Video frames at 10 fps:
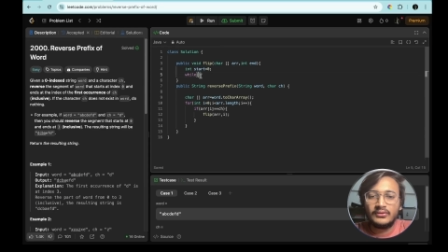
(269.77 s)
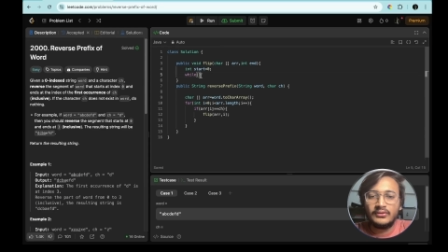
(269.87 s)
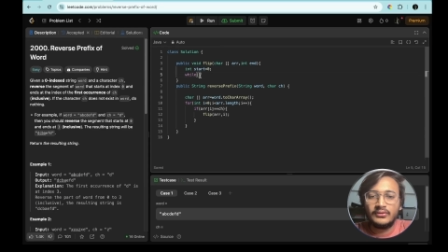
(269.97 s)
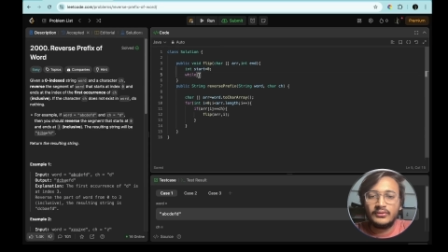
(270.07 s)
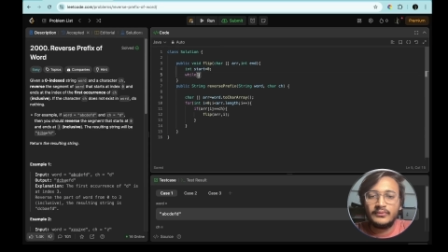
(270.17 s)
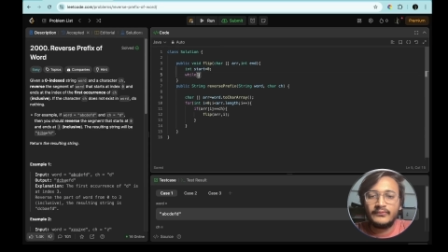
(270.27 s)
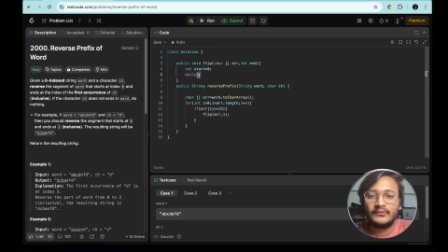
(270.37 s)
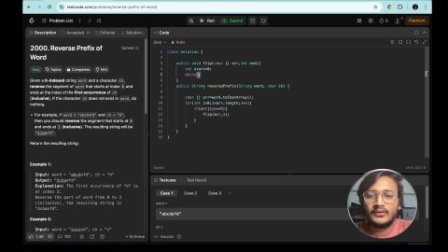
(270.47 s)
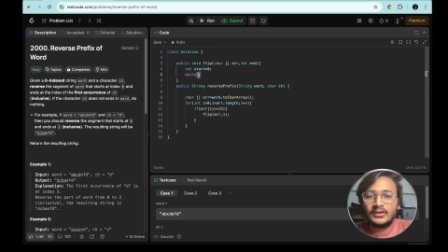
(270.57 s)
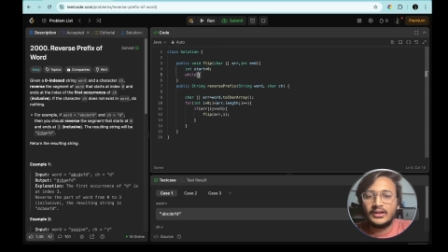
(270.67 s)
So
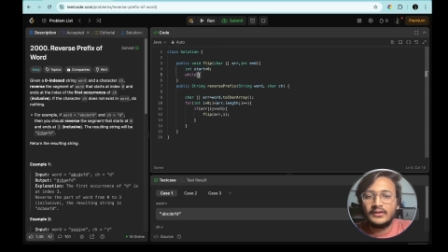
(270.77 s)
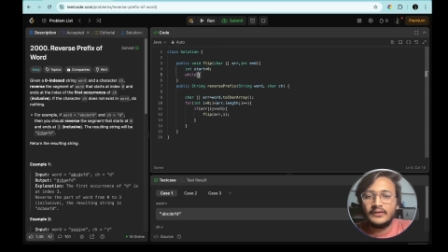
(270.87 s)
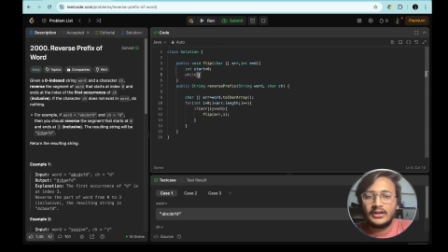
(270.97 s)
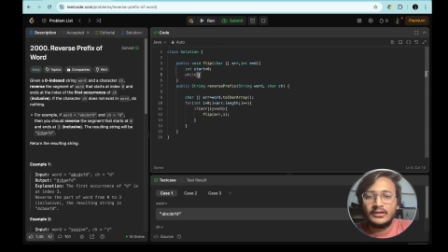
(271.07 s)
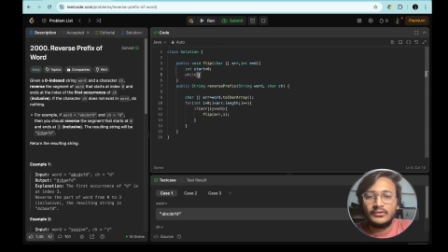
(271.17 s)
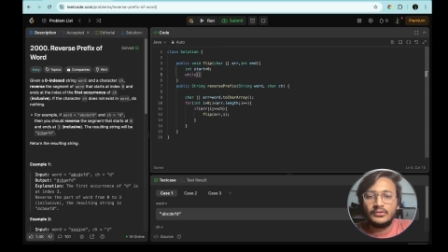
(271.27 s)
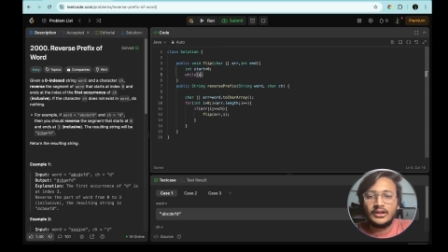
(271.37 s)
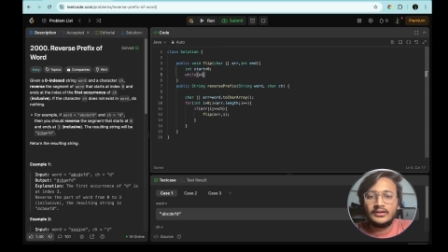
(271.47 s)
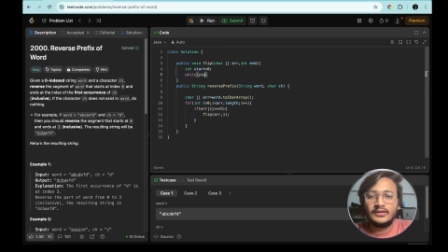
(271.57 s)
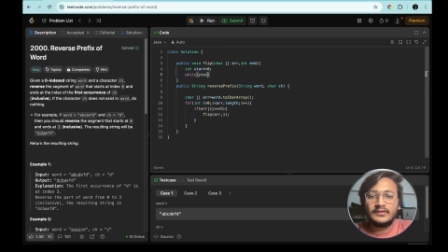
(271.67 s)
for that we can do
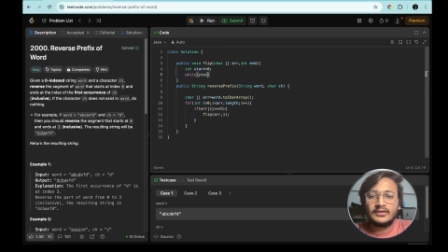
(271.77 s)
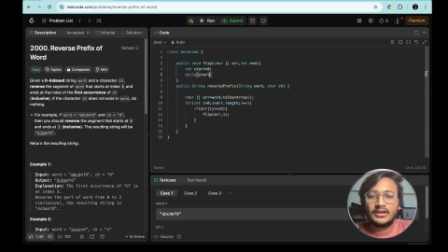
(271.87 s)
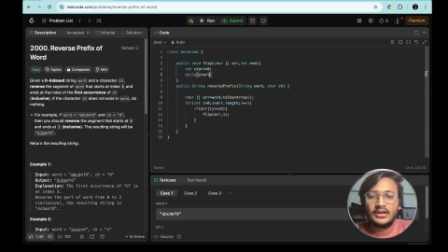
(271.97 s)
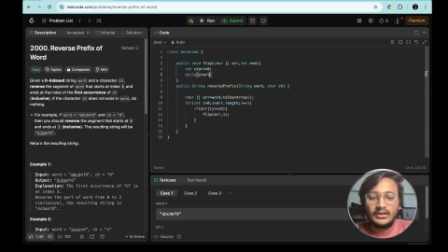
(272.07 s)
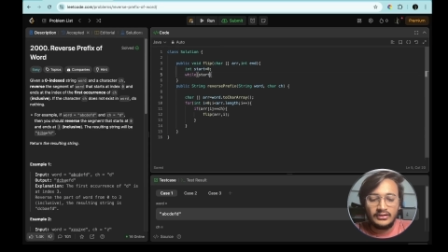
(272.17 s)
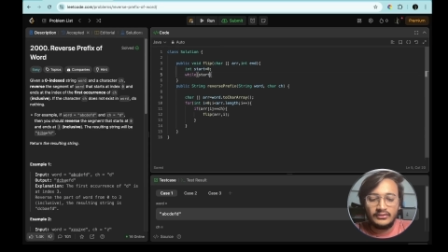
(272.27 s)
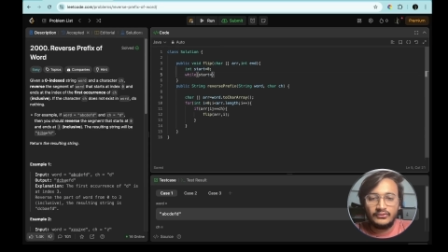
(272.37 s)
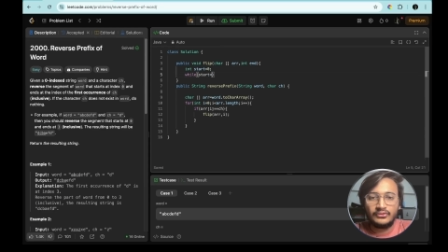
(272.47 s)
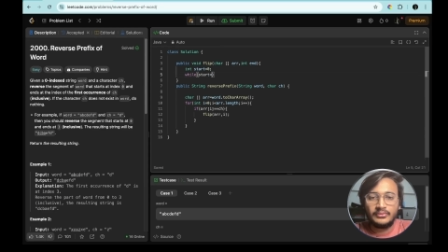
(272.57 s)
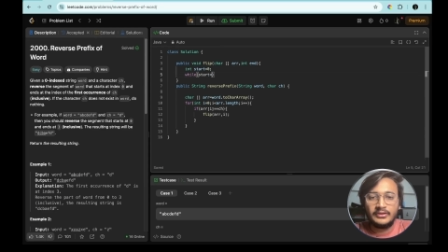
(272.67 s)
like this, start
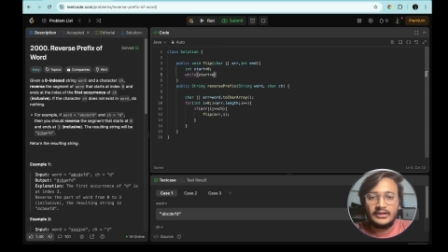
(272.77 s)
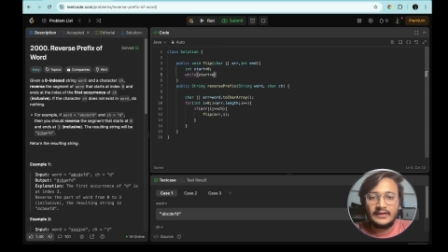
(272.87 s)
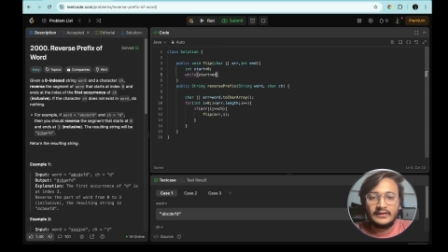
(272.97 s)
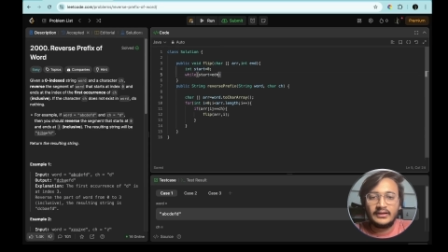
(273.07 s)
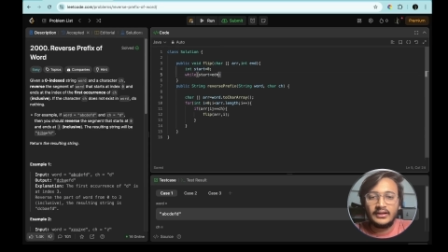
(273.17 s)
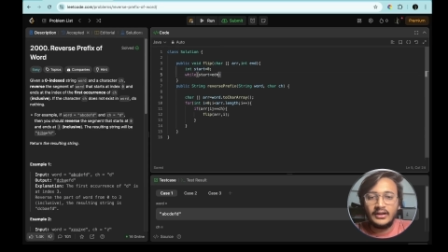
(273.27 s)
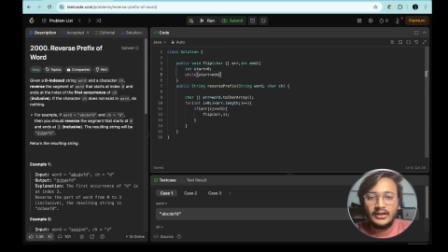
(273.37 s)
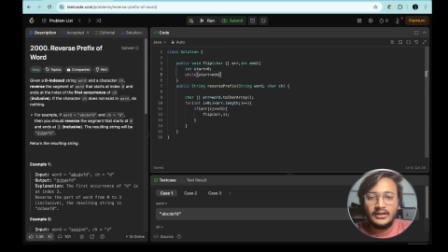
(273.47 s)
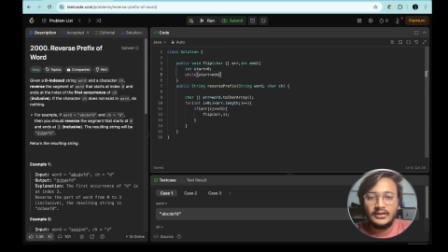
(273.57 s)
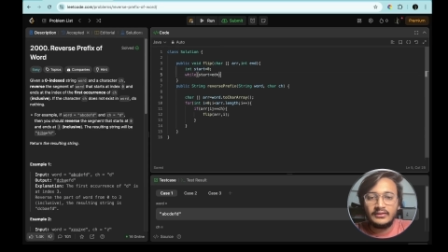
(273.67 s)
should be less than end.